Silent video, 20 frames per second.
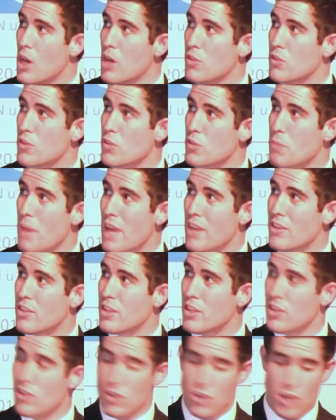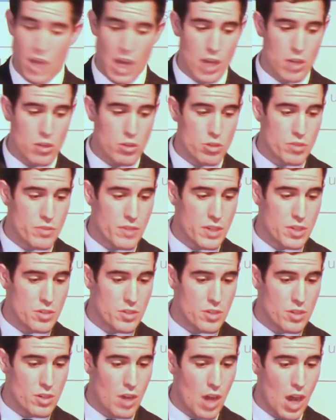suspected
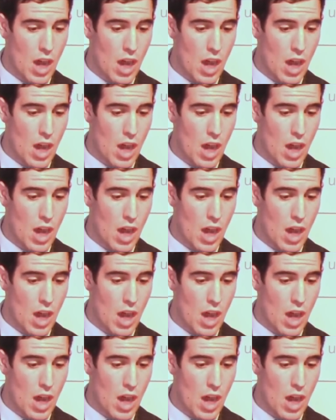contravention